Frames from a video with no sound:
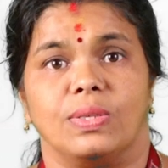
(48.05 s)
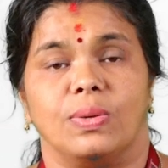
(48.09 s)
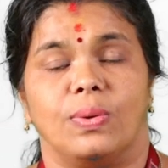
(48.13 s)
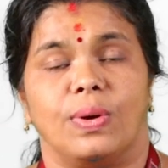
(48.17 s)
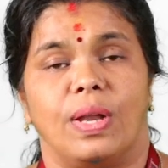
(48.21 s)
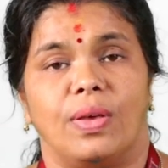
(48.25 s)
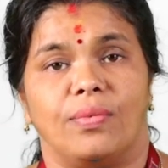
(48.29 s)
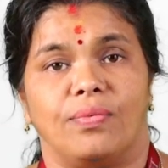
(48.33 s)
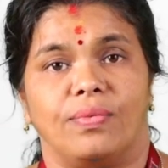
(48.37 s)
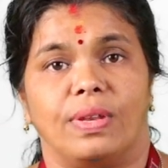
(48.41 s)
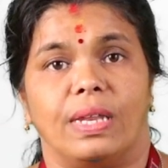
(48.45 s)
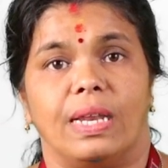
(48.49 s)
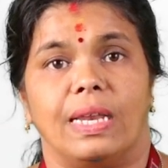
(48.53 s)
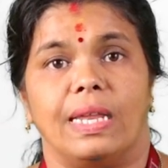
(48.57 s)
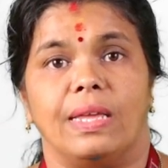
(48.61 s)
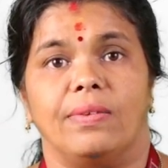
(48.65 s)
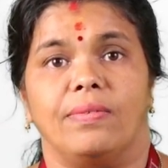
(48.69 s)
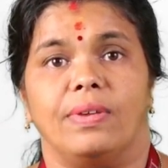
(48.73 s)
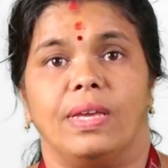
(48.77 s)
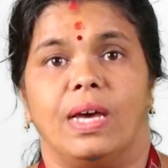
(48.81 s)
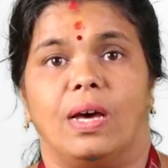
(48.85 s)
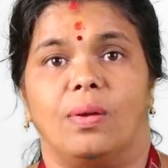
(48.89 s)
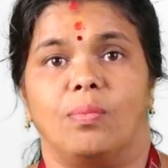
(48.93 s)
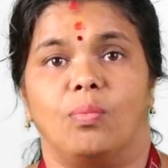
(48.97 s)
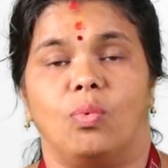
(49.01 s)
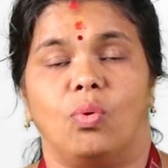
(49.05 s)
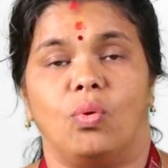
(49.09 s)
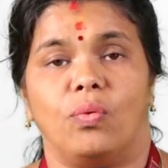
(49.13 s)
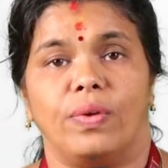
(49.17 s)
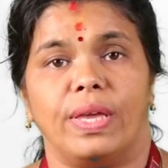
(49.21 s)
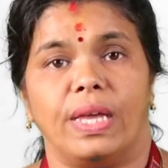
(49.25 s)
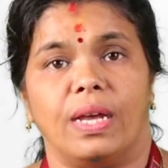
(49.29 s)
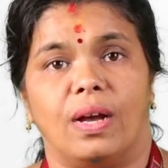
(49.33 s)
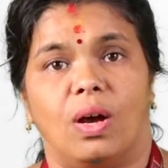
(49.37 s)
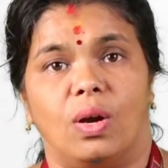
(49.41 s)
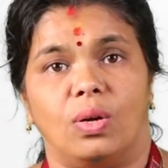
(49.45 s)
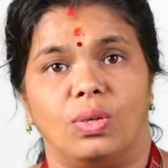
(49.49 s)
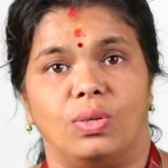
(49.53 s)
So definitely we are
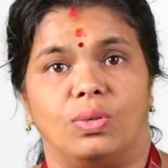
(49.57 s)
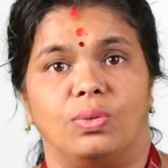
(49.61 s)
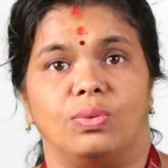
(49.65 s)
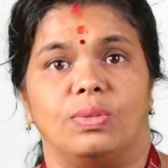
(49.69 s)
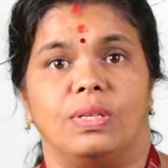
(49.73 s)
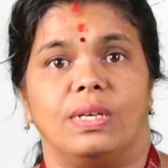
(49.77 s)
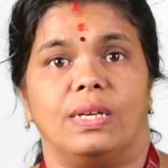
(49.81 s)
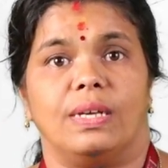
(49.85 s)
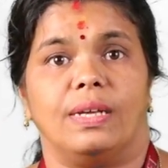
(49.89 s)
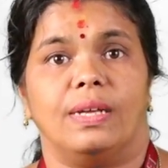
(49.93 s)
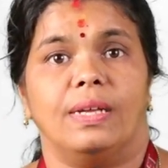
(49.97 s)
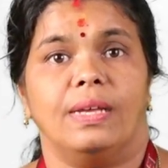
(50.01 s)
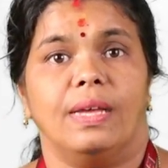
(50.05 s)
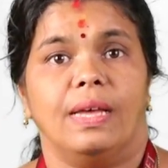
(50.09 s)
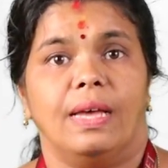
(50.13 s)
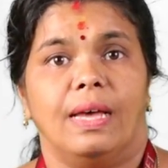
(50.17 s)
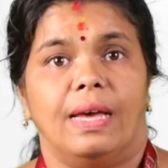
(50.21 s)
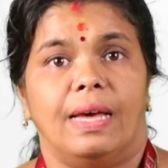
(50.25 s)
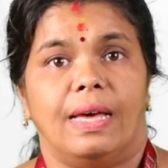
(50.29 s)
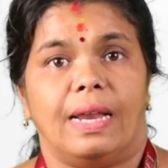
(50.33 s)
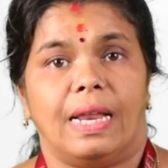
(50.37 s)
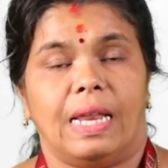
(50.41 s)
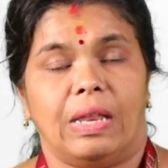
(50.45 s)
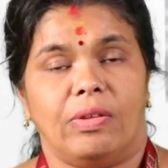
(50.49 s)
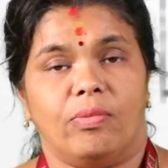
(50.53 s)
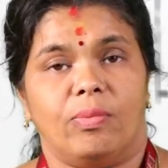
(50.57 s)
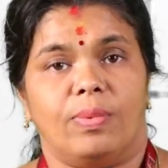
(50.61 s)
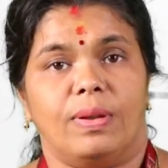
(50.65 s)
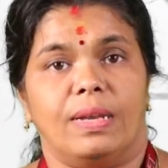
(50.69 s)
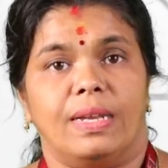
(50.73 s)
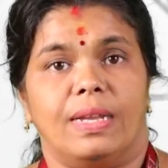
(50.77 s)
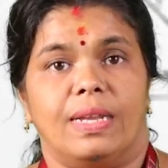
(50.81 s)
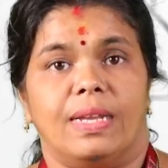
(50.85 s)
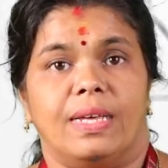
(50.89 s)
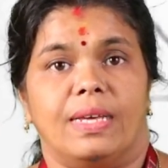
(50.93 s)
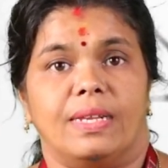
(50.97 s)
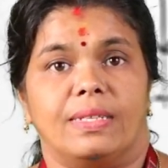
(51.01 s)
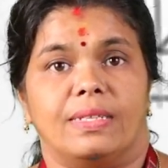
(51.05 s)
moving on to the
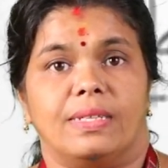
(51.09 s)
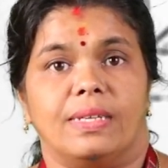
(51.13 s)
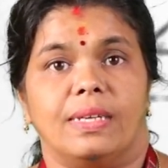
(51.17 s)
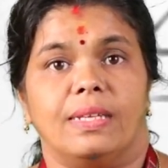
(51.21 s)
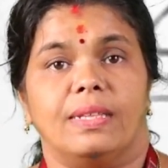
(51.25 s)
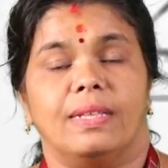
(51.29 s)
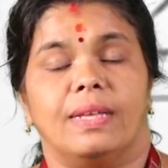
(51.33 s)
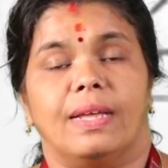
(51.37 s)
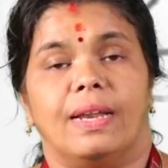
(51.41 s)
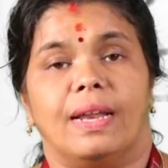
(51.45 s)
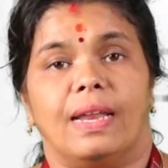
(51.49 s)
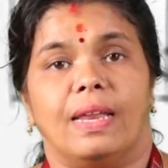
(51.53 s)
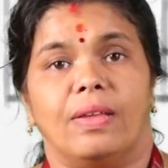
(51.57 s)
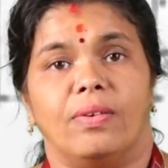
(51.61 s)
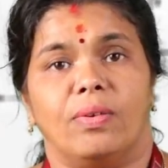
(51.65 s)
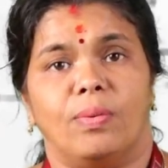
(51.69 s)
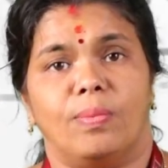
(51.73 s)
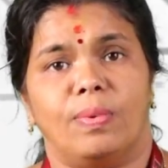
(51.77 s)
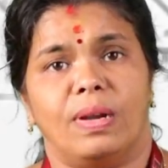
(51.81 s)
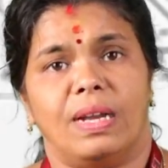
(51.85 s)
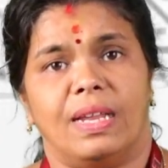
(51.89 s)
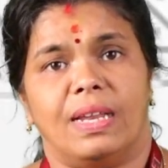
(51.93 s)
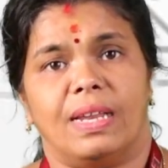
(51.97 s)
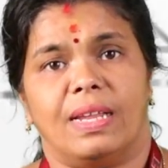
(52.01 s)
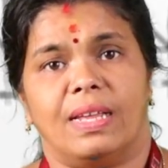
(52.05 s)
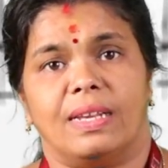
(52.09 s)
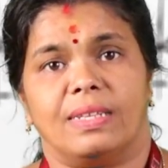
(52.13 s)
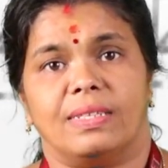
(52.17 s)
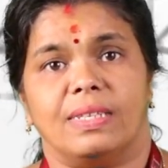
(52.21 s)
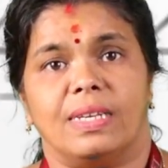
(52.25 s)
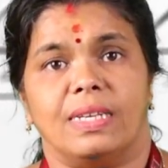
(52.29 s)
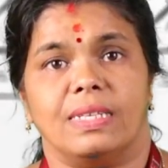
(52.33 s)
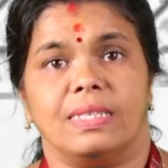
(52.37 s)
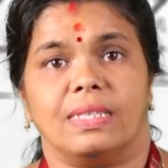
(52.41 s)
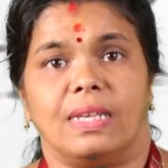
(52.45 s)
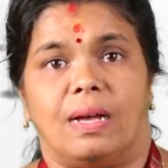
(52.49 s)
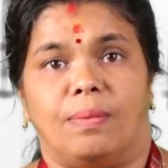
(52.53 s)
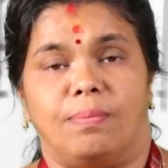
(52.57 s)
renewable energy. The renewable
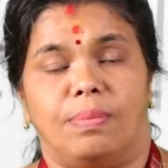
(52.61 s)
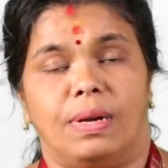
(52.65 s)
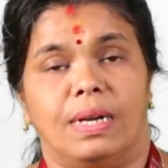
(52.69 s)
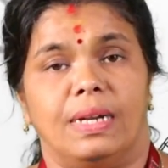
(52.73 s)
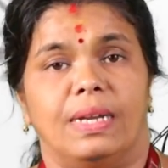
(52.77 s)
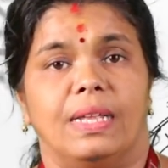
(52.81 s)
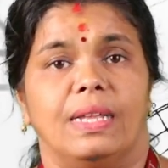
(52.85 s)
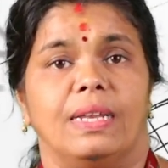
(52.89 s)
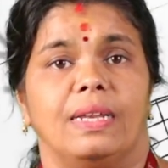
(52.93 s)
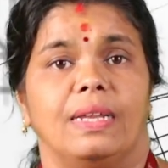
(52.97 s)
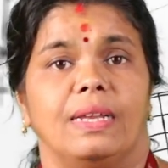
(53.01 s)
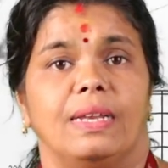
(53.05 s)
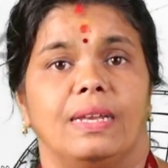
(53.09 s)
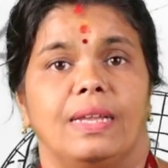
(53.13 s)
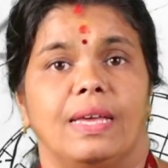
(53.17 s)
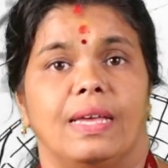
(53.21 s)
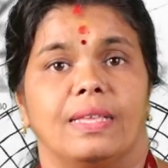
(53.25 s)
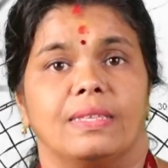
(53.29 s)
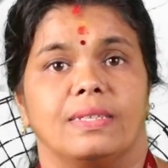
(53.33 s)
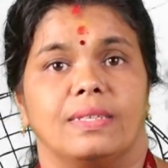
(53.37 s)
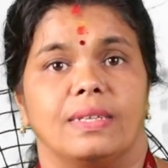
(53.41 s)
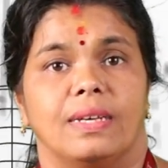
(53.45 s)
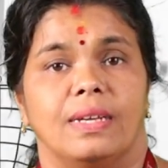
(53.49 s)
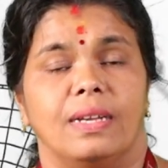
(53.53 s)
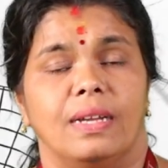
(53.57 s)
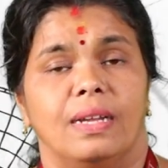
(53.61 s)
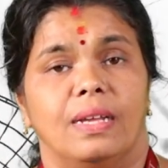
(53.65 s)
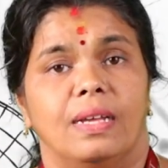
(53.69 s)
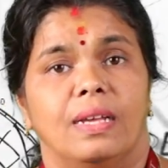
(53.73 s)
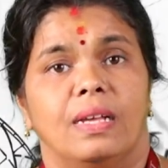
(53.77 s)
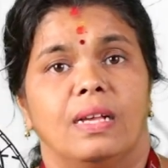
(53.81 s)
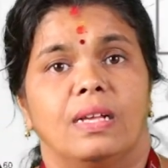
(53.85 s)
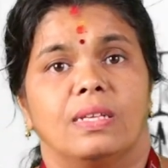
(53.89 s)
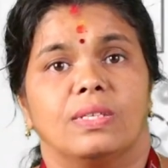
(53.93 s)
energy is abundant in nature.